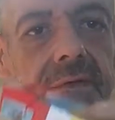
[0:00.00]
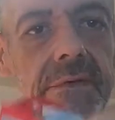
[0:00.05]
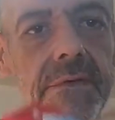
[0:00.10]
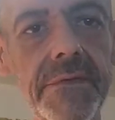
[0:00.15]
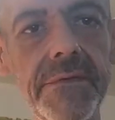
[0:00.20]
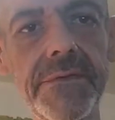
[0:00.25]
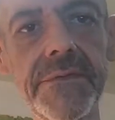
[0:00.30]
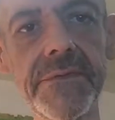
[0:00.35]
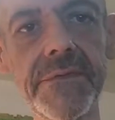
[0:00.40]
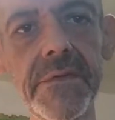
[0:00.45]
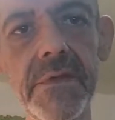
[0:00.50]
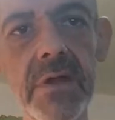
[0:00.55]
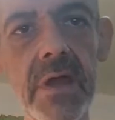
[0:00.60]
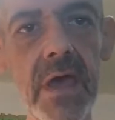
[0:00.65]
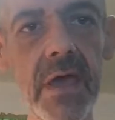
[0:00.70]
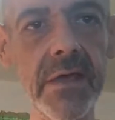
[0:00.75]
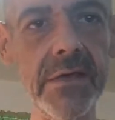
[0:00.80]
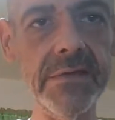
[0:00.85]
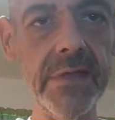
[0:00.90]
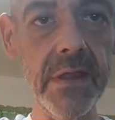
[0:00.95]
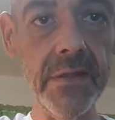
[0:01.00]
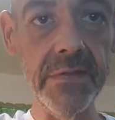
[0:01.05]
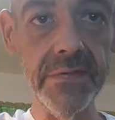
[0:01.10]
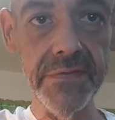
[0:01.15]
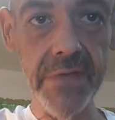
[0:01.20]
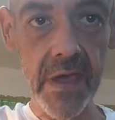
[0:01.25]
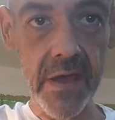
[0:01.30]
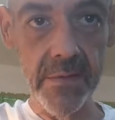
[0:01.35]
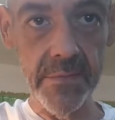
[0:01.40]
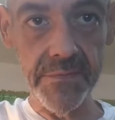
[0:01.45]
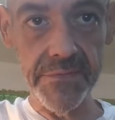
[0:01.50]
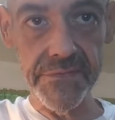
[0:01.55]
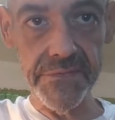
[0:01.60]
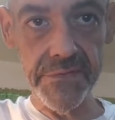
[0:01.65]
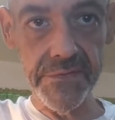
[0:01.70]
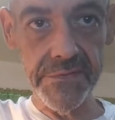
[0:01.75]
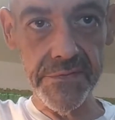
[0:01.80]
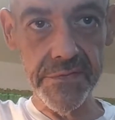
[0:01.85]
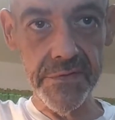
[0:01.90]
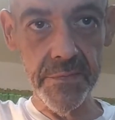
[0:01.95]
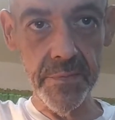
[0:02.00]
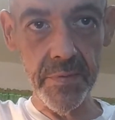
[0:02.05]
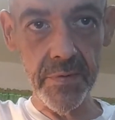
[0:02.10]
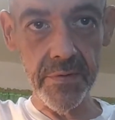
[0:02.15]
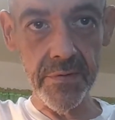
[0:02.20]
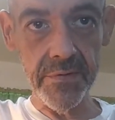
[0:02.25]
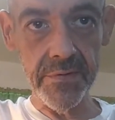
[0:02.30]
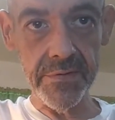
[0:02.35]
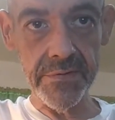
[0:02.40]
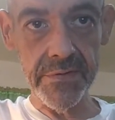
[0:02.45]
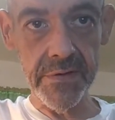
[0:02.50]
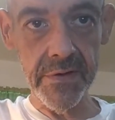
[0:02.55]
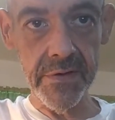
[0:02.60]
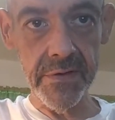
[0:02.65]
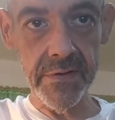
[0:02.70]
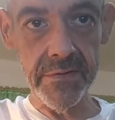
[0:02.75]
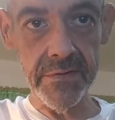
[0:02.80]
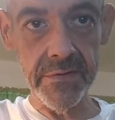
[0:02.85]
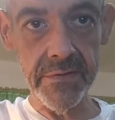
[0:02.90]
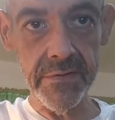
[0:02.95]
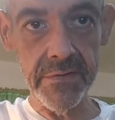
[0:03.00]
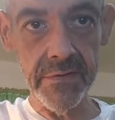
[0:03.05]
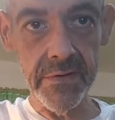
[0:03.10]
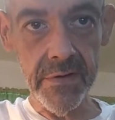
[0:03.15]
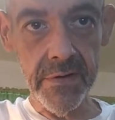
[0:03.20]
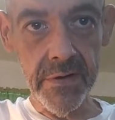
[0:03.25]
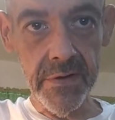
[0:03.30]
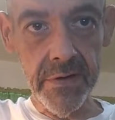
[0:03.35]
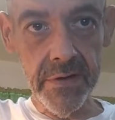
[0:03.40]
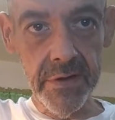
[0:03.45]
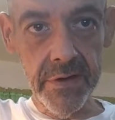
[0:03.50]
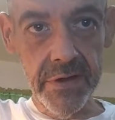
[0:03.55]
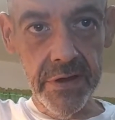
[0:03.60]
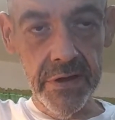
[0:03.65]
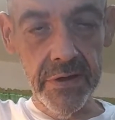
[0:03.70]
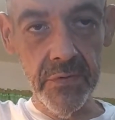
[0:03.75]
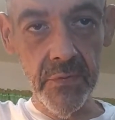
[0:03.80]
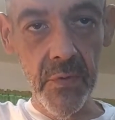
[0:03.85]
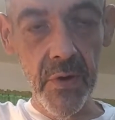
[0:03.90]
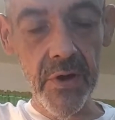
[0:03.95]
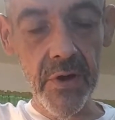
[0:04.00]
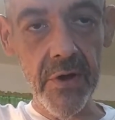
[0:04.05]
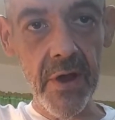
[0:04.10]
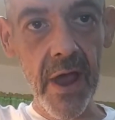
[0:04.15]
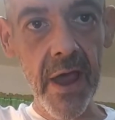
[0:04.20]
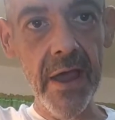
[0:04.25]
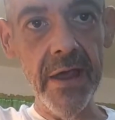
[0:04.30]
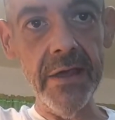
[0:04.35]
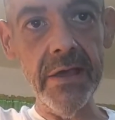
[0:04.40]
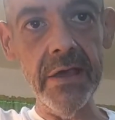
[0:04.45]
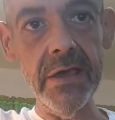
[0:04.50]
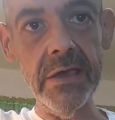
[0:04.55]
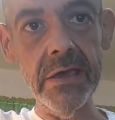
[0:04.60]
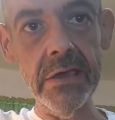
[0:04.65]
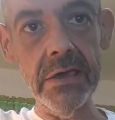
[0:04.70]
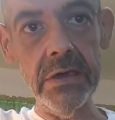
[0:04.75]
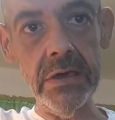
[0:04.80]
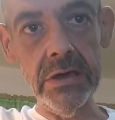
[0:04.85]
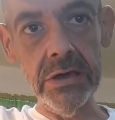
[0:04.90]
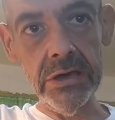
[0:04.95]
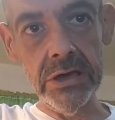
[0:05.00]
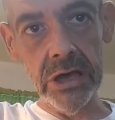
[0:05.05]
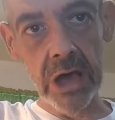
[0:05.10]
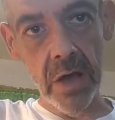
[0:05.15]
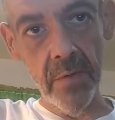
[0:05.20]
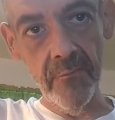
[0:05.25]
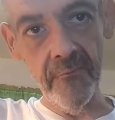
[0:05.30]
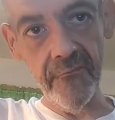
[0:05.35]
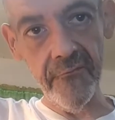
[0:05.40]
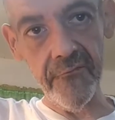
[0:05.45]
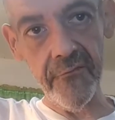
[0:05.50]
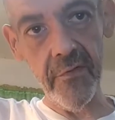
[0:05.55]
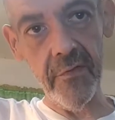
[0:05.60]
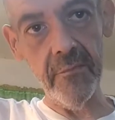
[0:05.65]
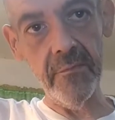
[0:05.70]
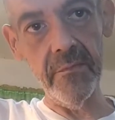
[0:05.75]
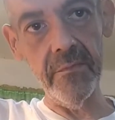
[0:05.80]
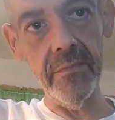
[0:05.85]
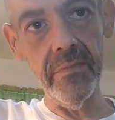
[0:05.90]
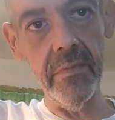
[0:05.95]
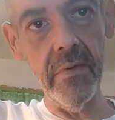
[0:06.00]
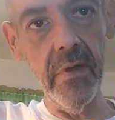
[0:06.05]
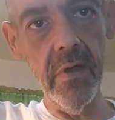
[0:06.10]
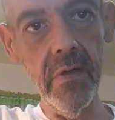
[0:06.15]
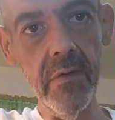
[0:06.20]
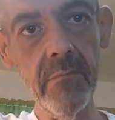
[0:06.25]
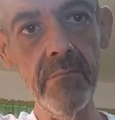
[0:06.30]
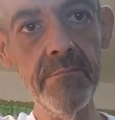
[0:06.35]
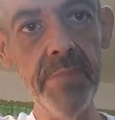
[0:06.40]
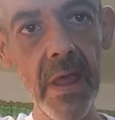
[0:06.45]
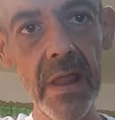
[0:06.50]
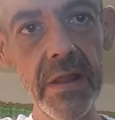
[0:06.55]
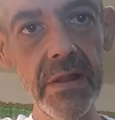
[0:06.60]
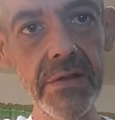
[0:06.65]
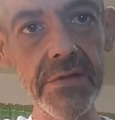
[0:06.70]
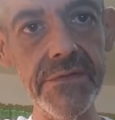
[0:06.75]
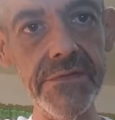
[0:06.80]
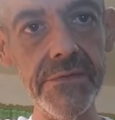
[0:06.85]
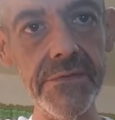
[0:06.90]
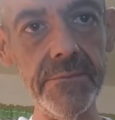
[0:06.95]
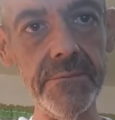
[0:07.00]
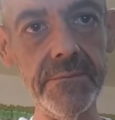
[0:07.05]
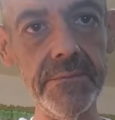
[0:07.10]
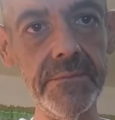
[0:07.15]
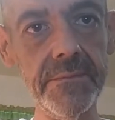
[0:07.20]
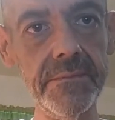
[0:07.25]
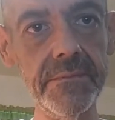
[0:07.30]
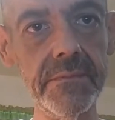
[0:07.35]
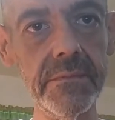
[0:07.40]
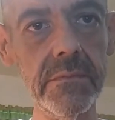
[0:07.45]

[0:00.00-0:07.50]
is like ten times cheaper than in where I come from, Belgium.